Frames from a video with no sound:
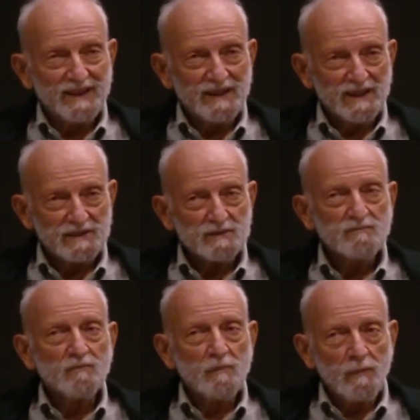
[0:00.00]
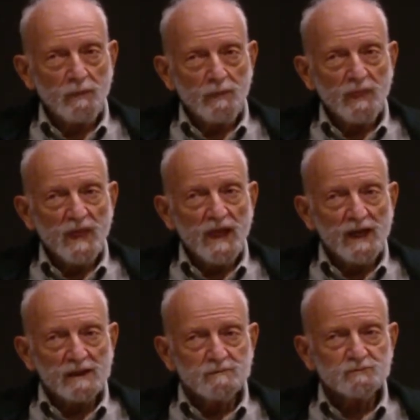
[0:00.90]
Yes.
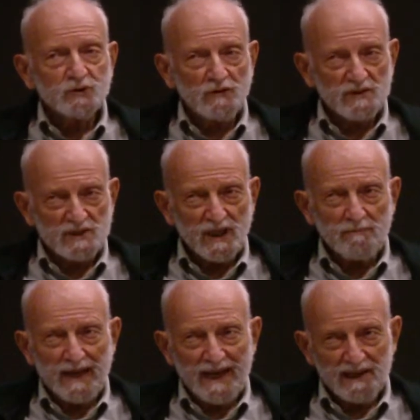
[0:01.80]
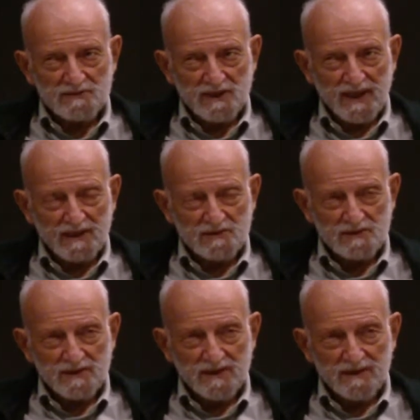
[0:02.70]
So there's still a bias
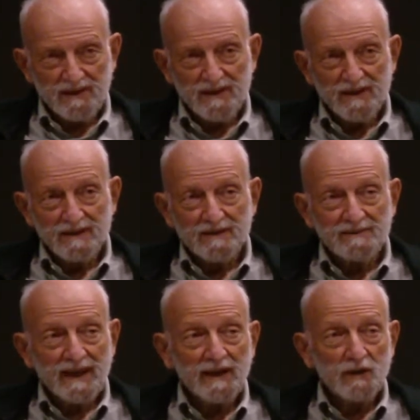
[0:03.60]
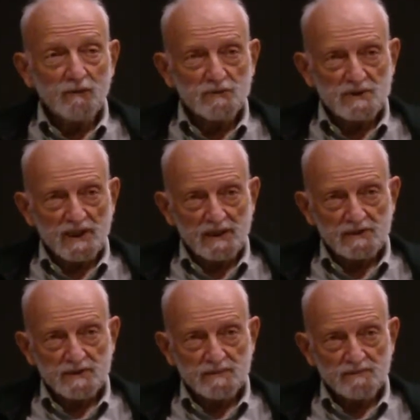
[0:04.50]
against negative results.